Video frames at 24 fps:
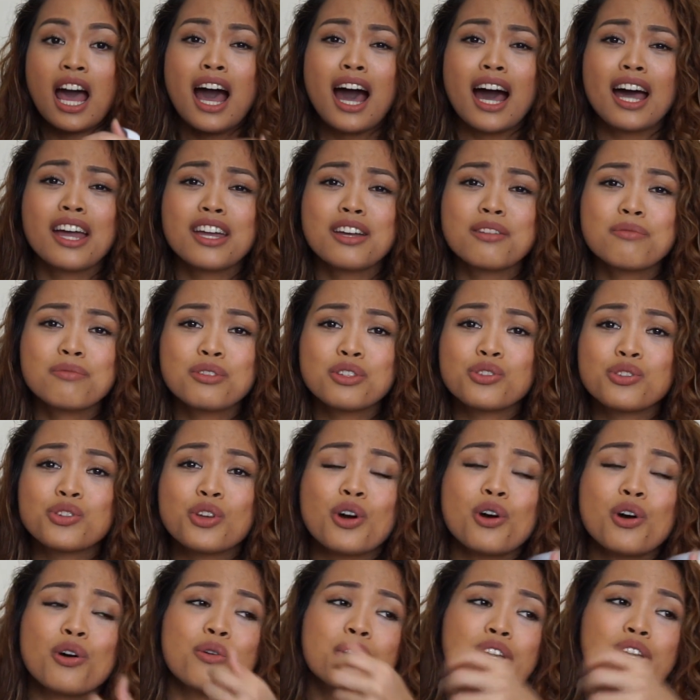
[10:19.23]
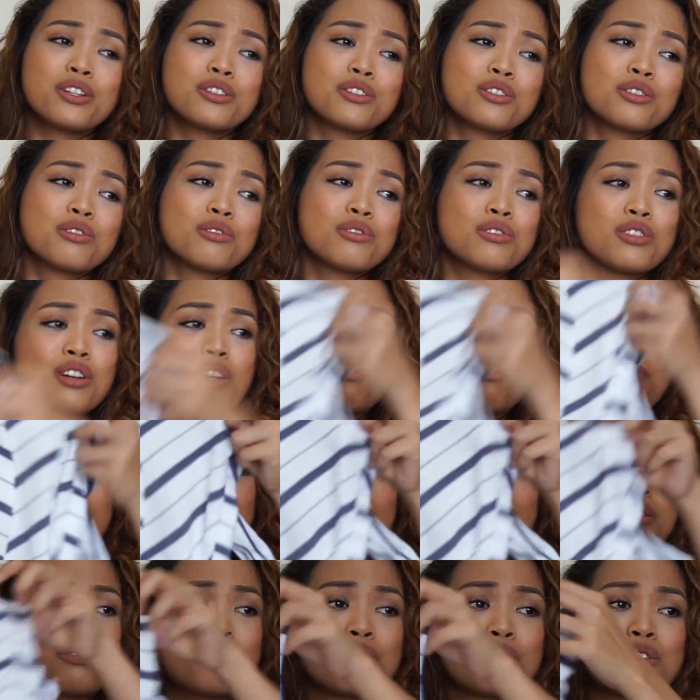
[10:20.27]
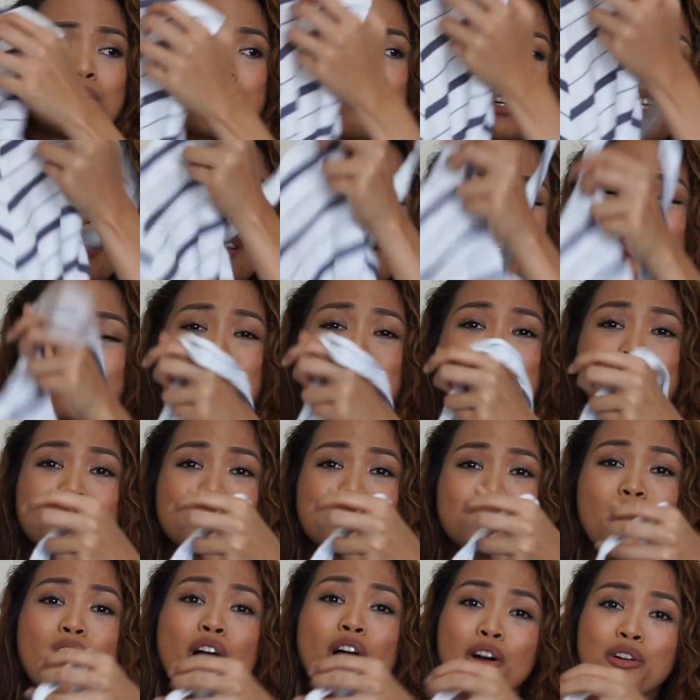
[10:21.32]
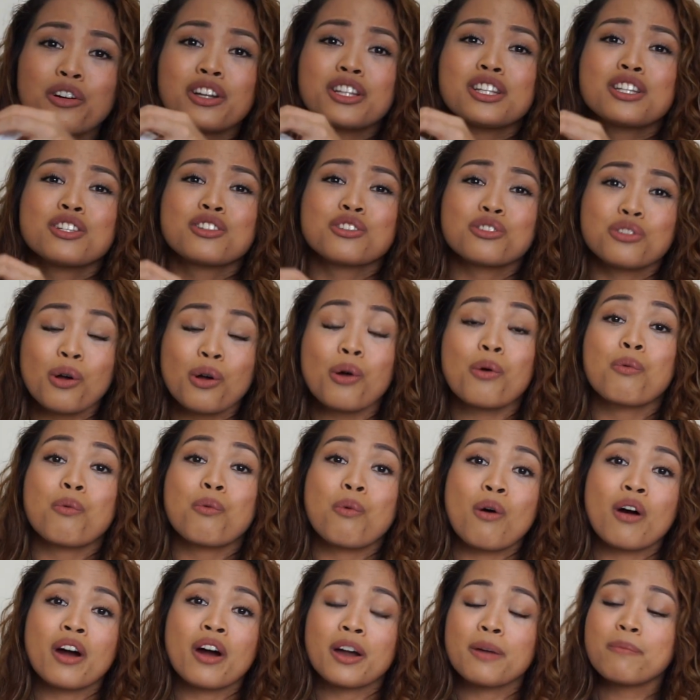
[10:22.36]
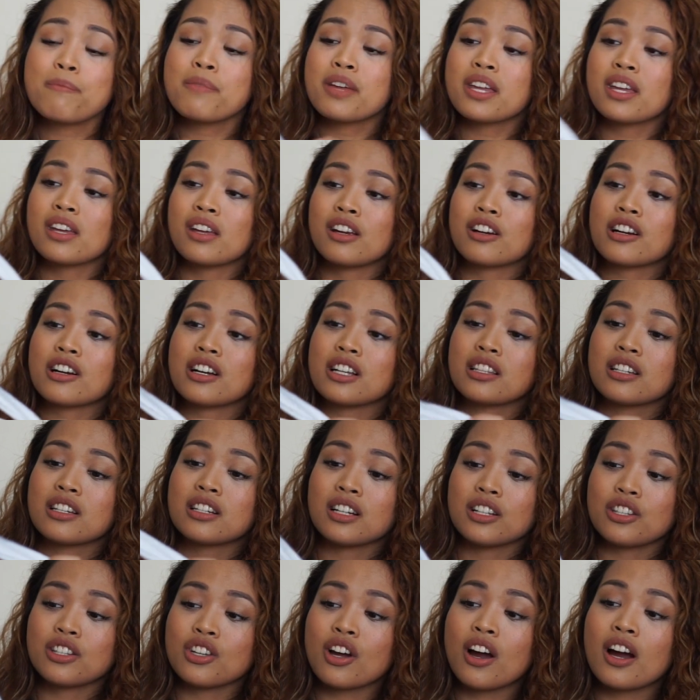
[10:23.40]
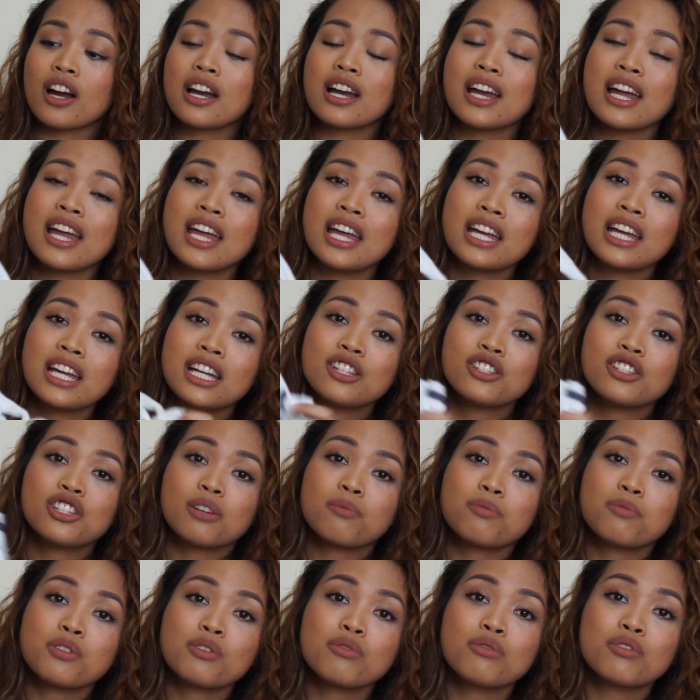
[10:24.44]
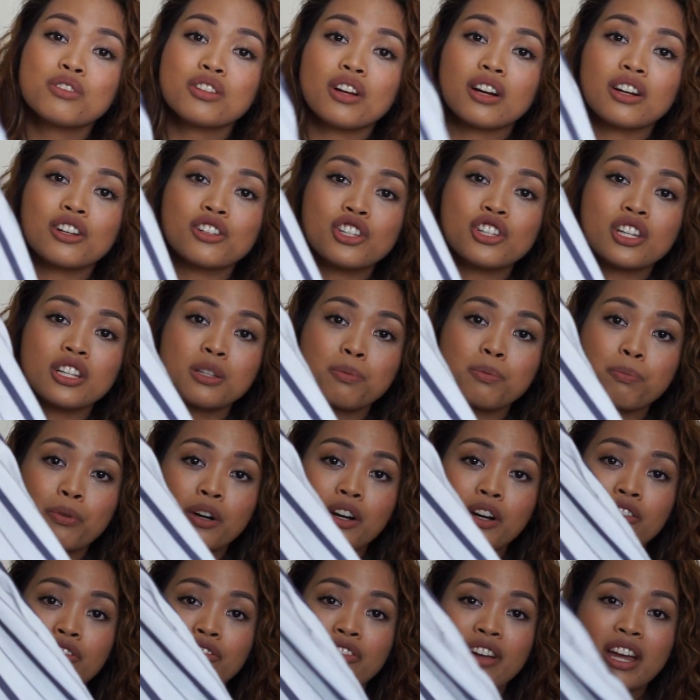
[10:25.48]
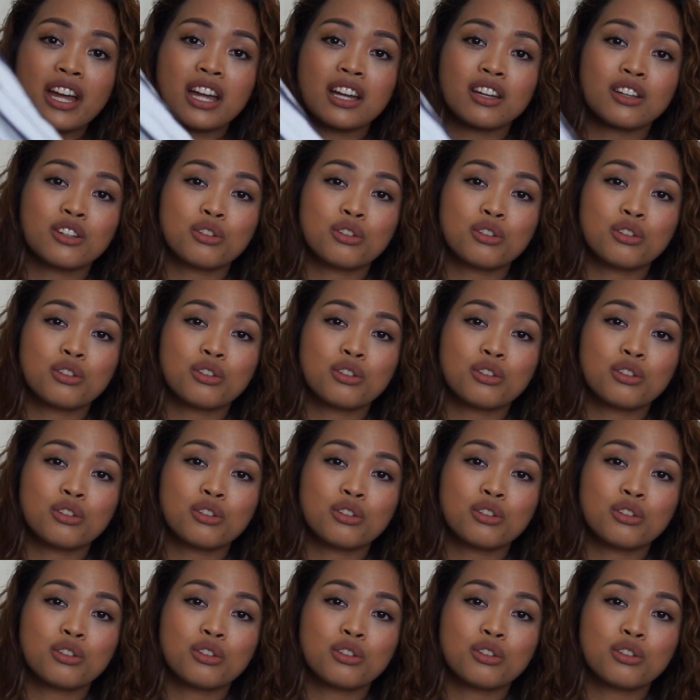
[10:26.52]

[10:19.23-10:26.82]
I am so into jumpsuits because it's already so warm here in Qatar and jumpsuits are just perfect.